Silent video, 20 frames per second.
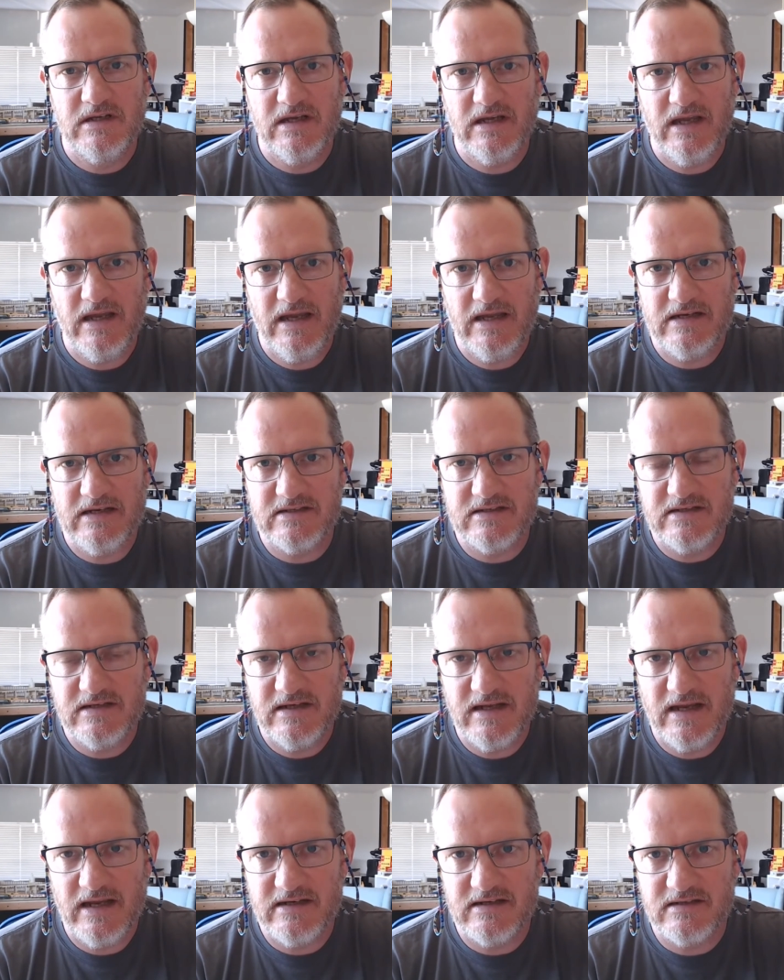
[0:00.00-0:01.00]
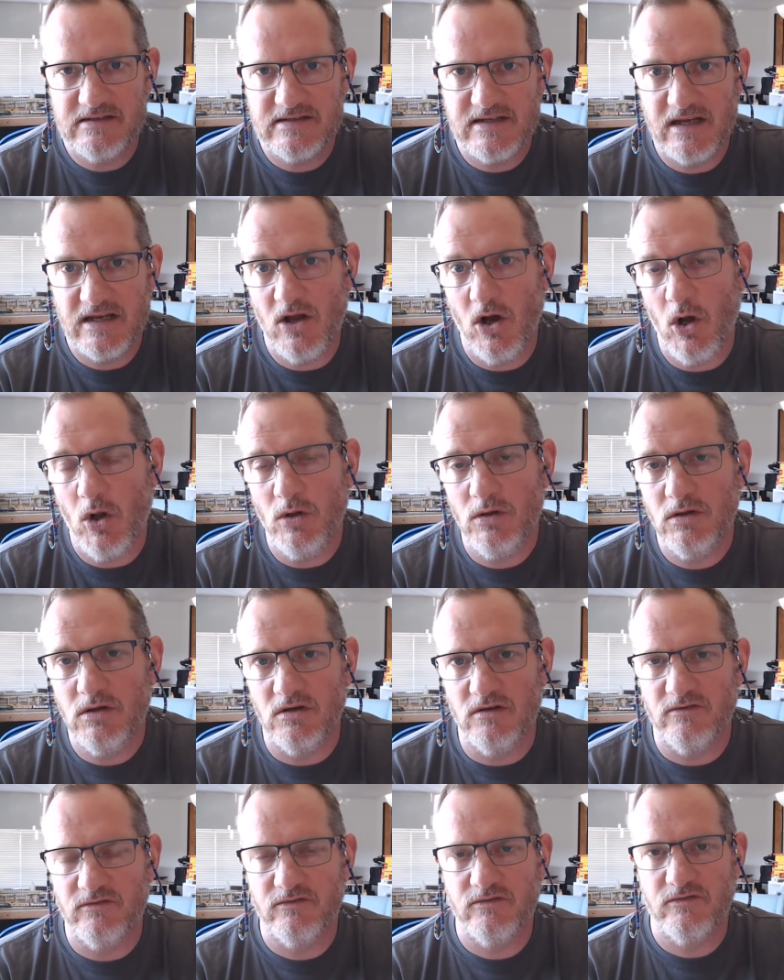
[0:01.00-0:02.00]
and take hold
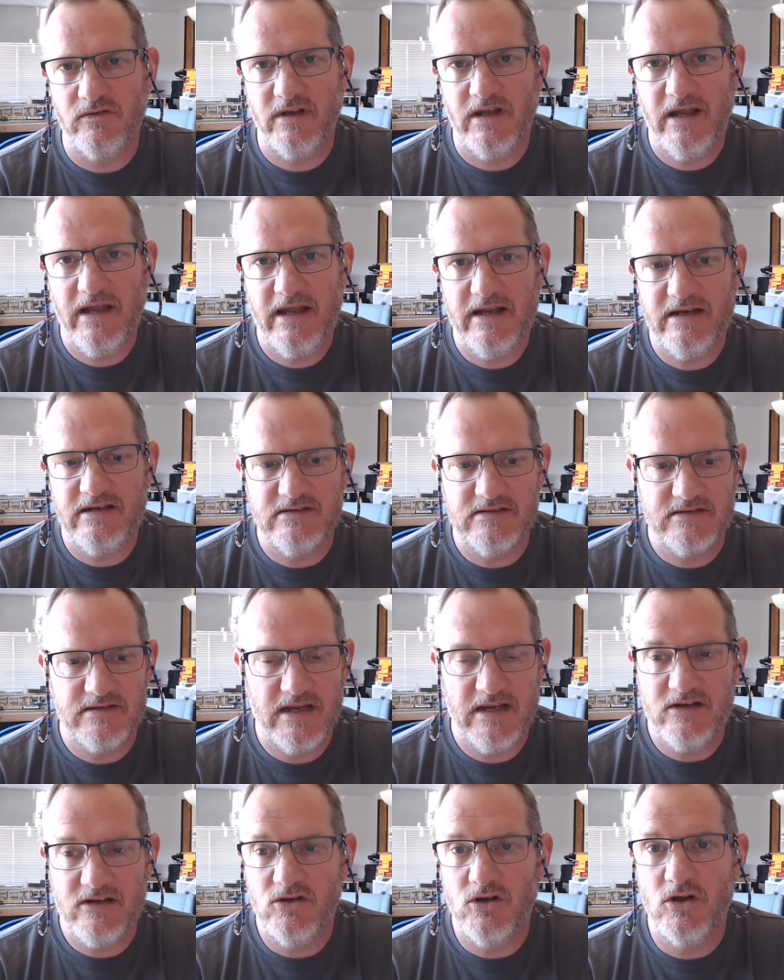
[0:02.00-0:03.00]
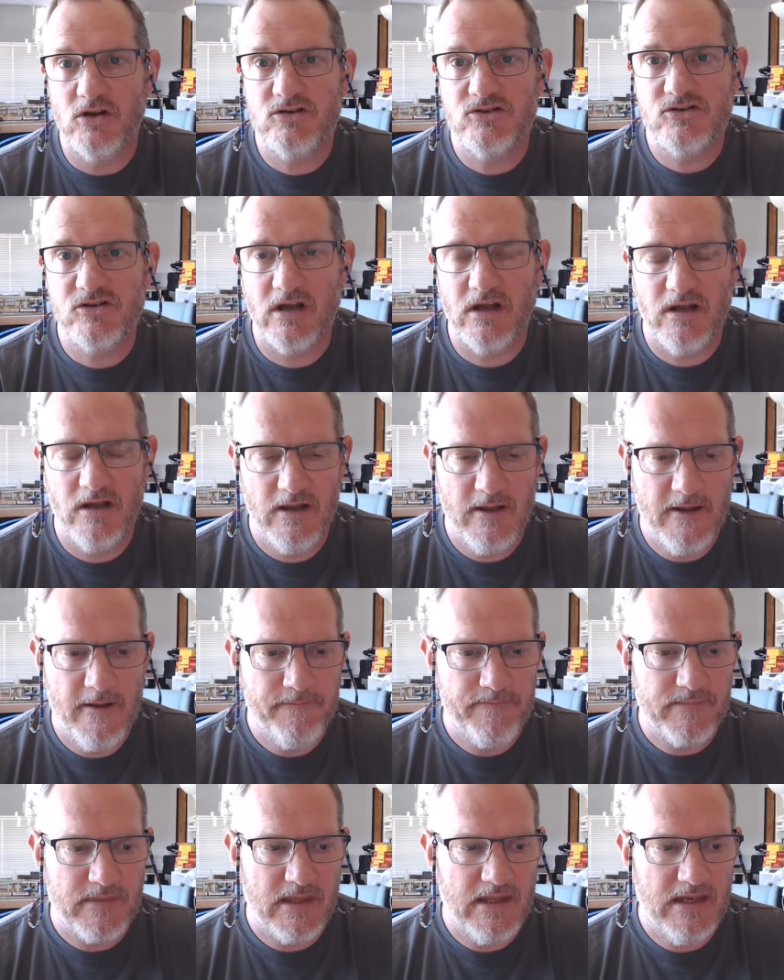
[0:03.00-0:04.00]
of and nurture
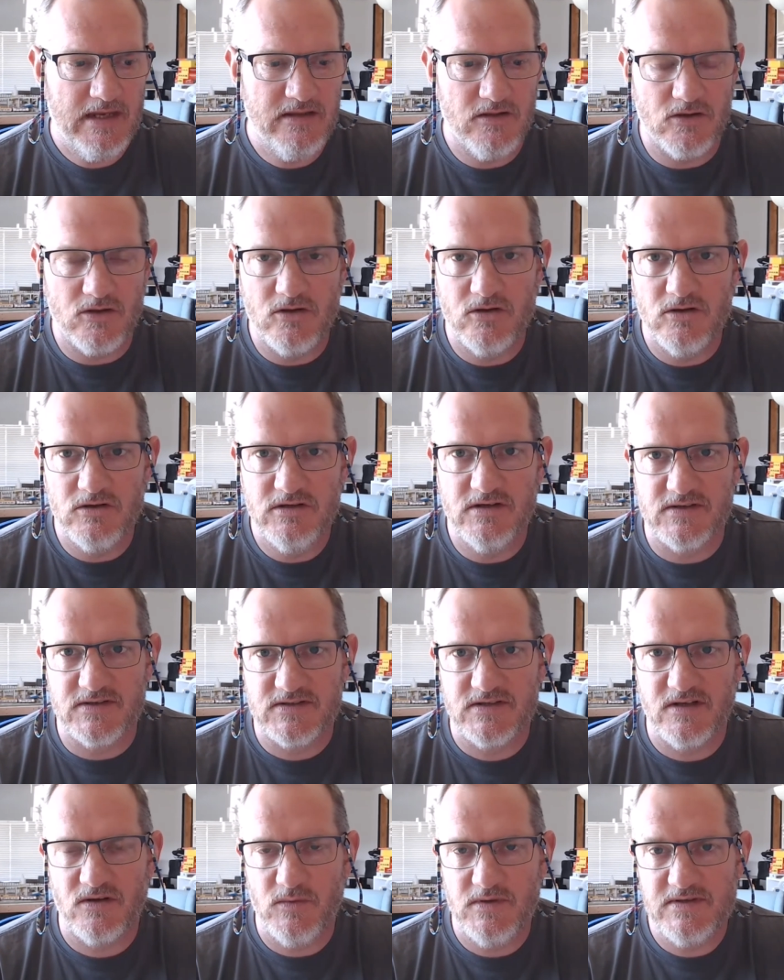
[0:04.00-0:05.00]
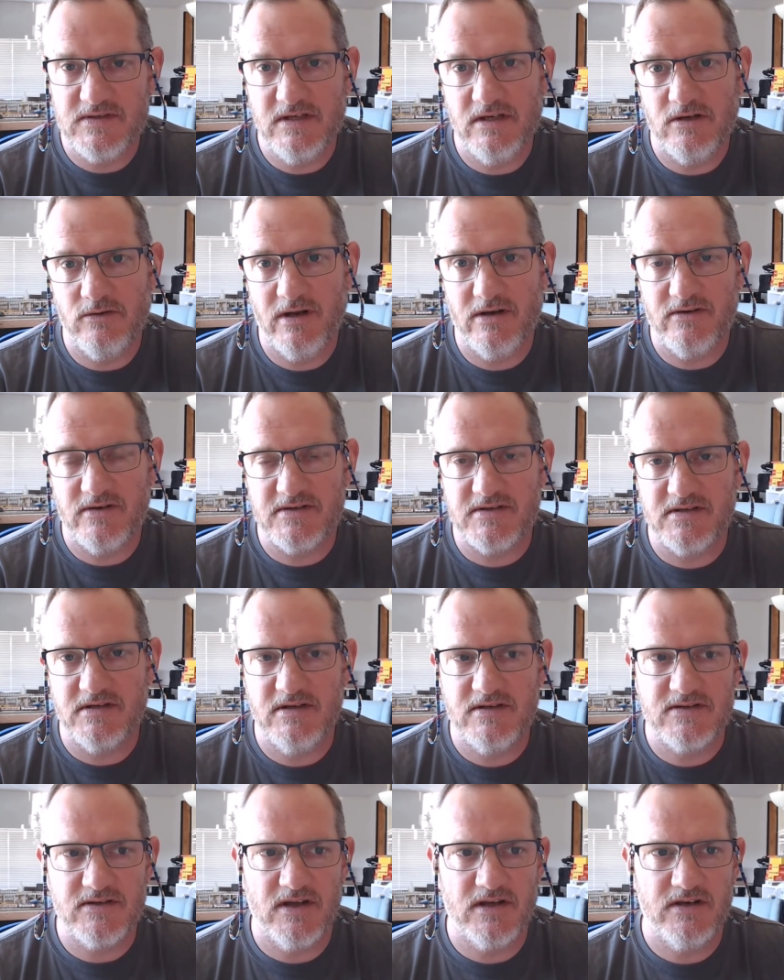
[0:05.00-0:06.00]
in the goodness that we see around us and
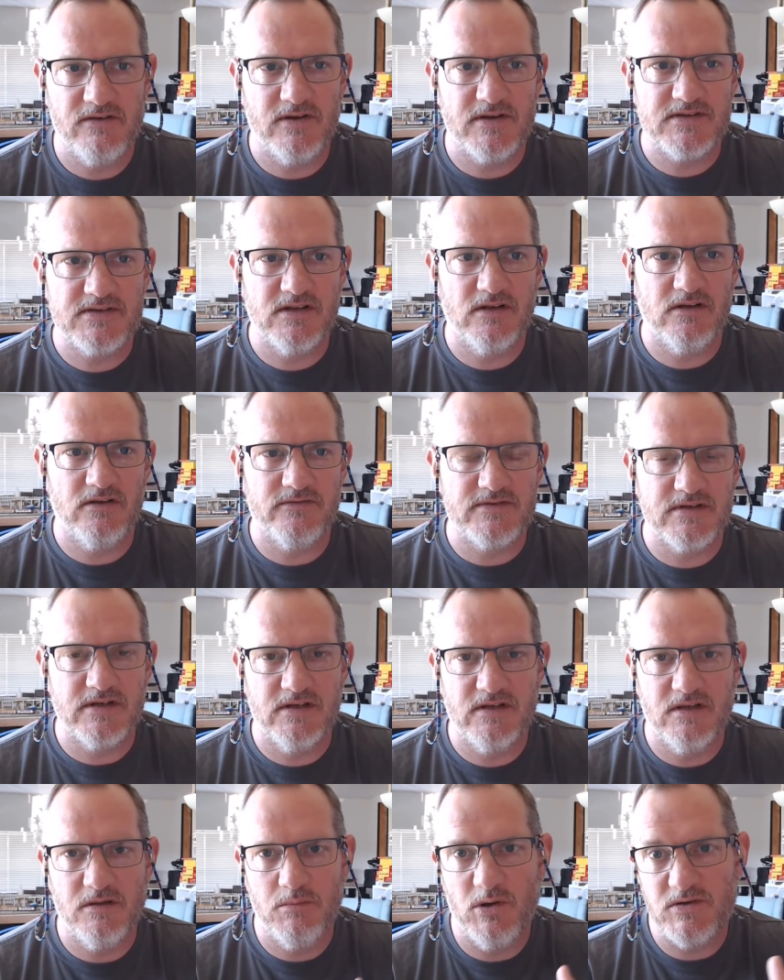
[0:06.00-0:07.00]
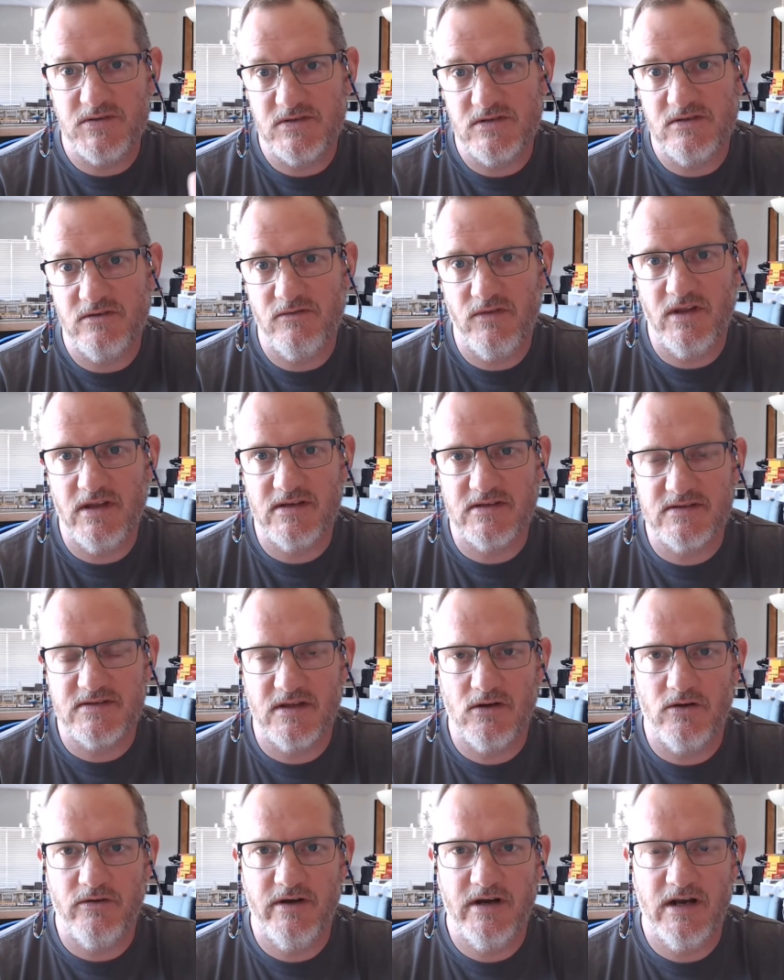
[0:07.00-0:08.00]
inside of ourselves, and the positive things that
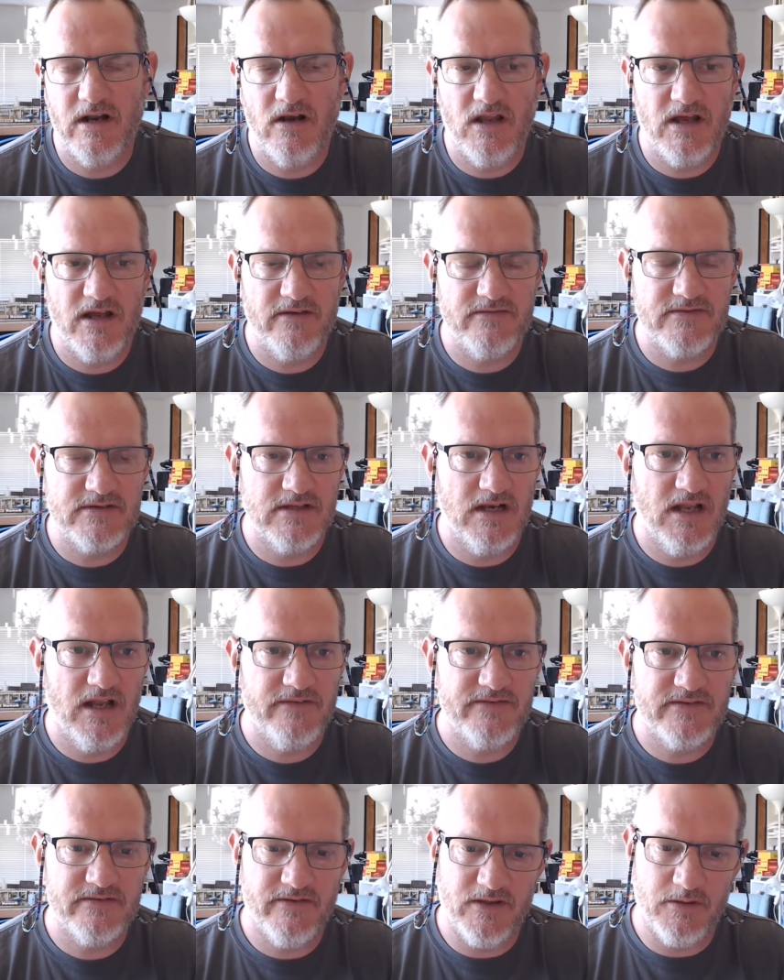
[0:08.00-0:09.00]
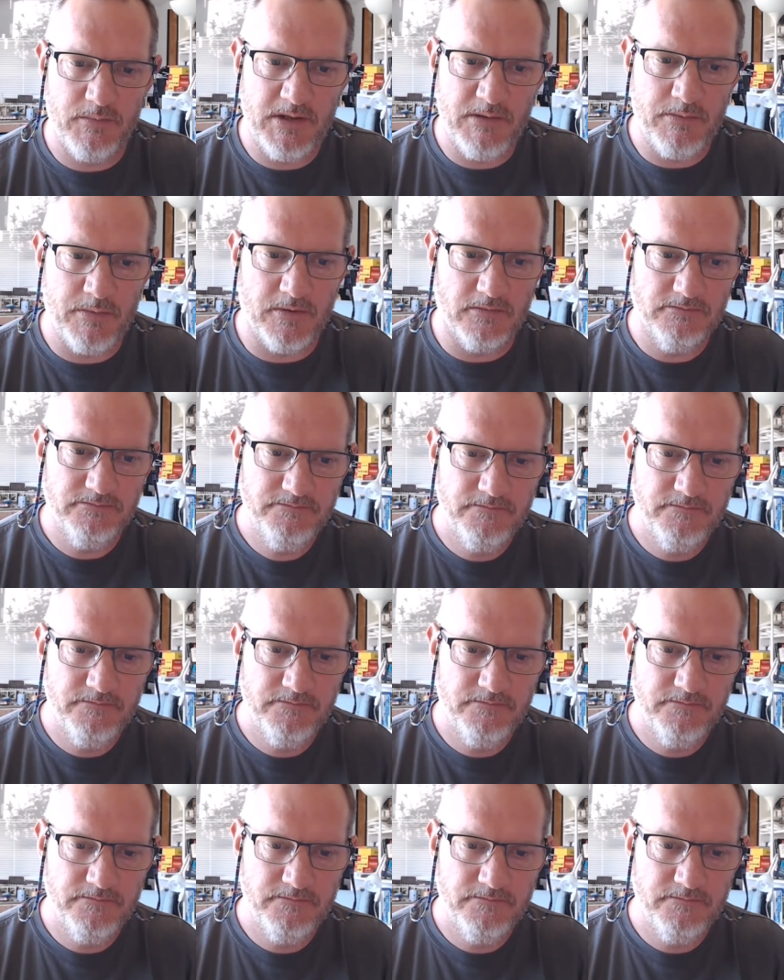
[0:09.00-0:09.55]
are in our lives and the lives of other people,